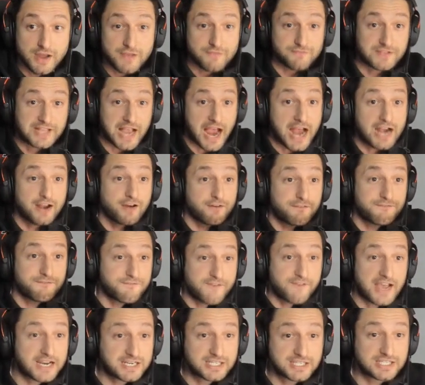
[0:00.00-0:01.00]
that
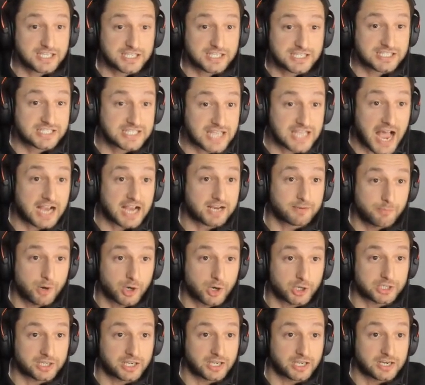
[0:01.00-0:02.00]
affects the stock
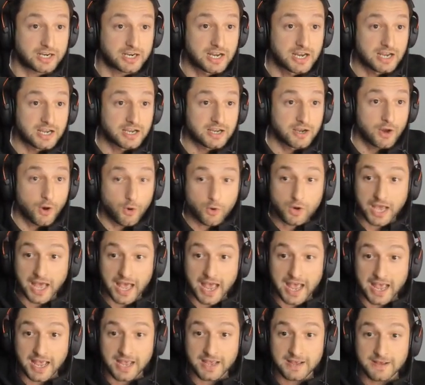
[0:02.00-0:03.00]
market.
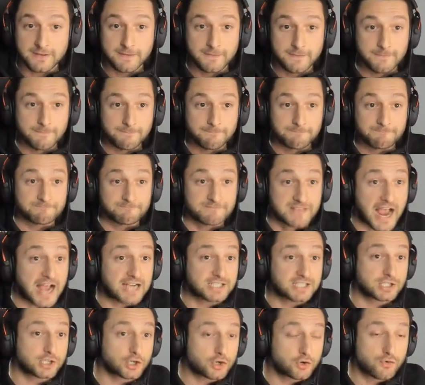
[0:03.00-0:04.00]
Okay?
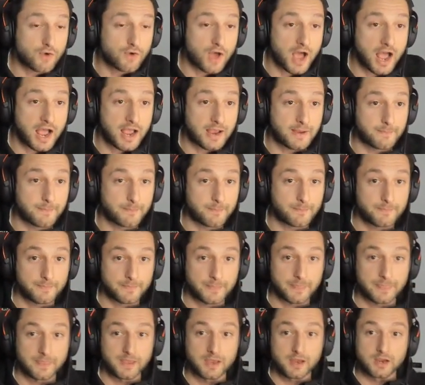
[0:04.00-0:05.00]
That's a crime. They're
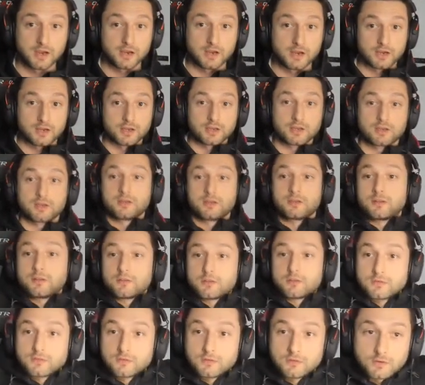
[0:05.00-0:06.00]
in such deep
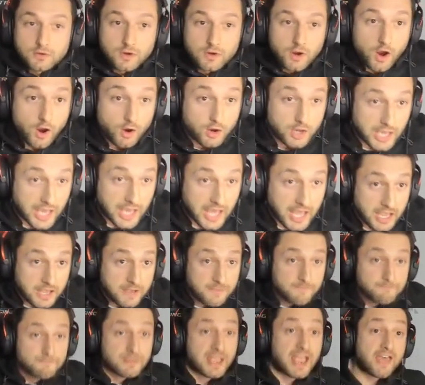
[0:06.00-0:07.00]
shit. It's like okay,
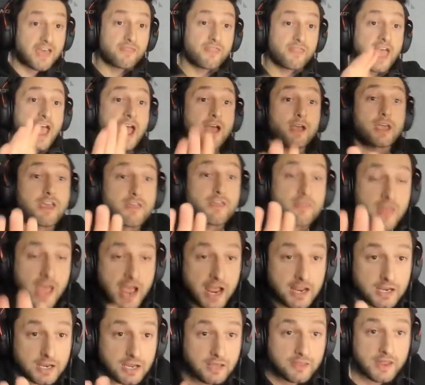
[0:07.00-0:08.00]
and
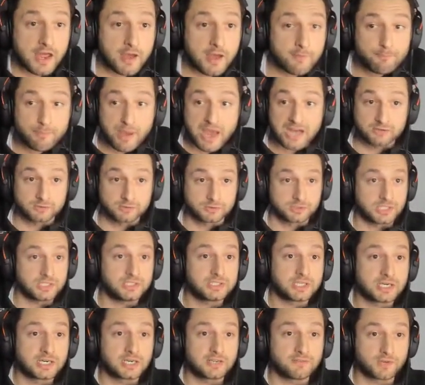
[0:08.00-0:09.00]
that penalty
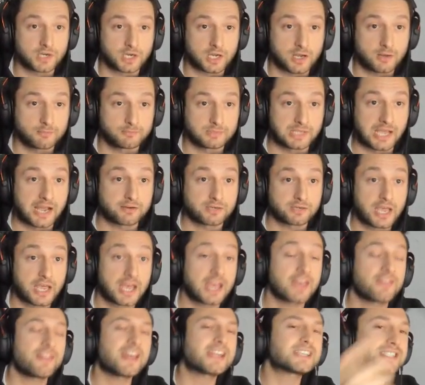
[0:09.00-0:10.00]
didn't even come down yet,
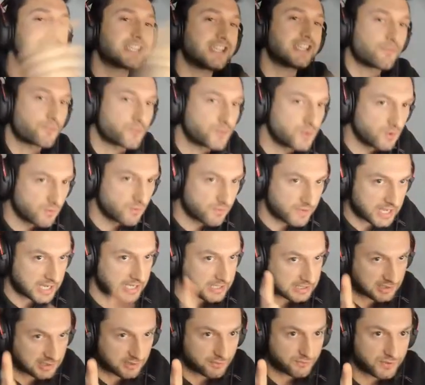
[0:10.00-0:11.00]
and that's if Juve
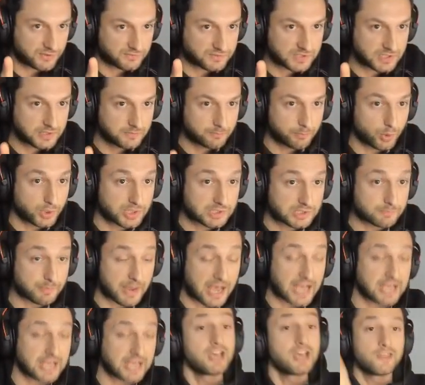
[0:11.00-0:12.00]
get their 15 points
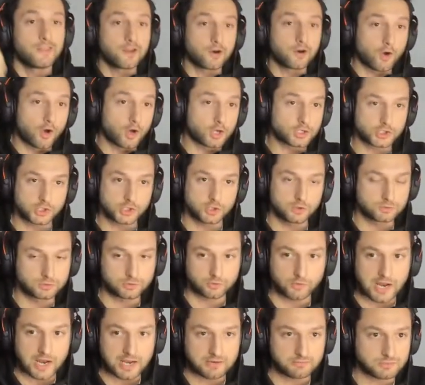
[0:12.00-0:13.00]
back. They're also
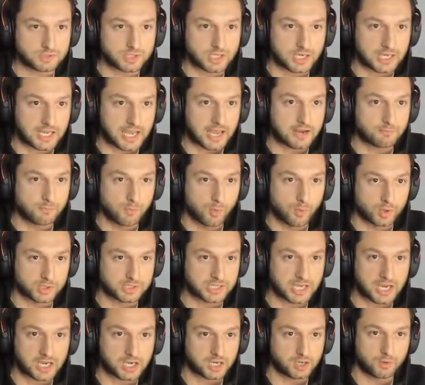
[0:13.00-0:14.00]
threatened to get more
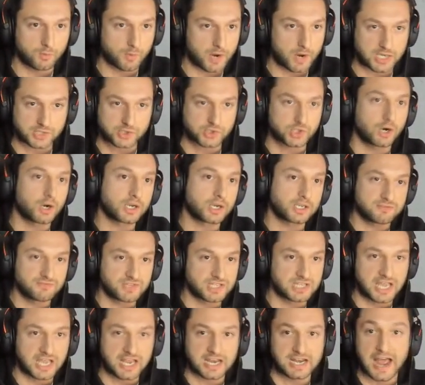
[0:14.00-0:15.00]
taken away. So even
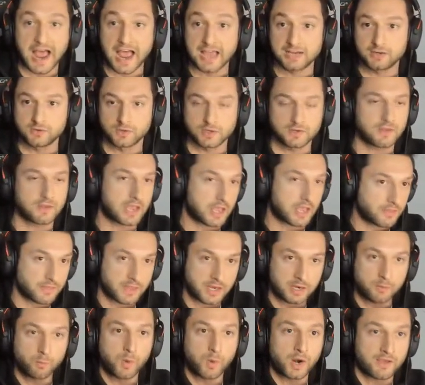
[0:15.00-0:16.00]
then, and
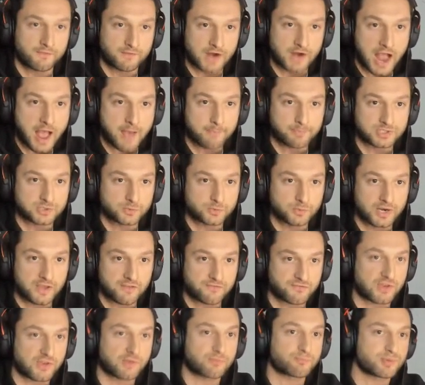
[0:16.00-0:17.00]
then whatever happens with
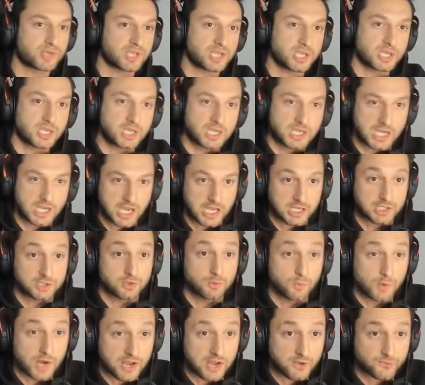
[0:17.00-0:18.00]
FFP and
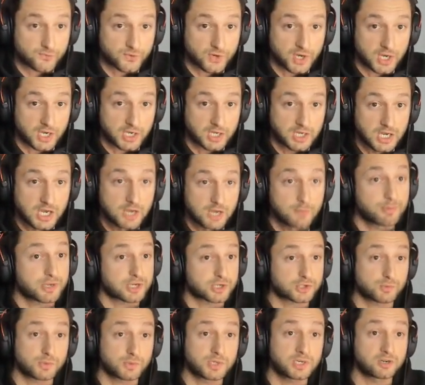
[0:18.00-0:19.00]
UEFA,
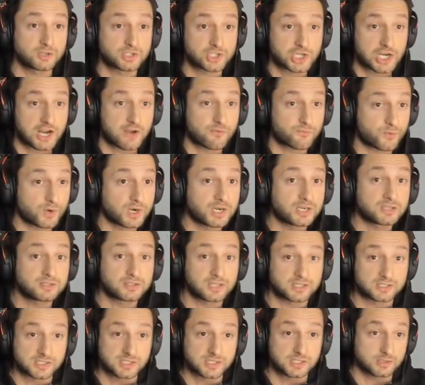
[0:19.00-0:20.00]
because we know Chefrin
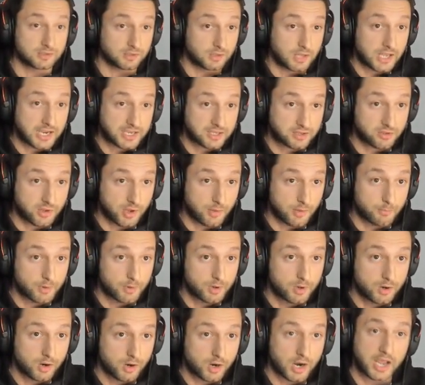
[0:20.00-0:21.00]
doesn't like them.
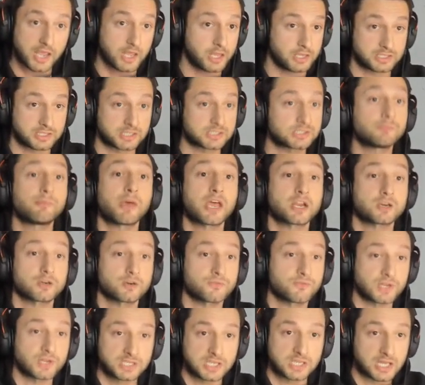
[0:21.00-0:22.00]
All right, it doesn't matter if
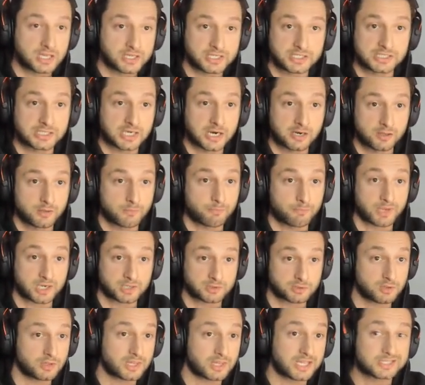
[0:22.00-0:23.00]
Agnelli's not in the
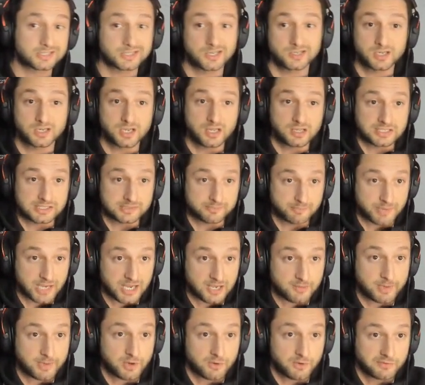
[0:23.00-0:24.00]
picture. That's Agnelli's
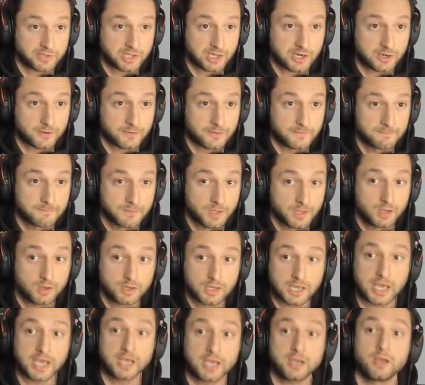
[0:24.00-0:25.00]
baby over there.
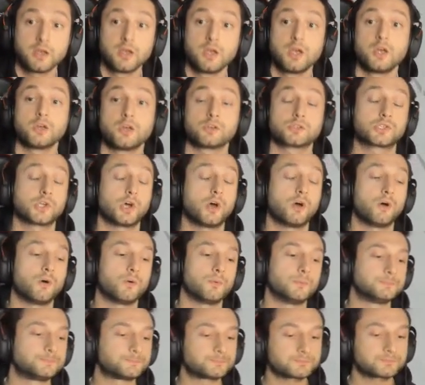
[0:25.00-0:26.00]
Okay, so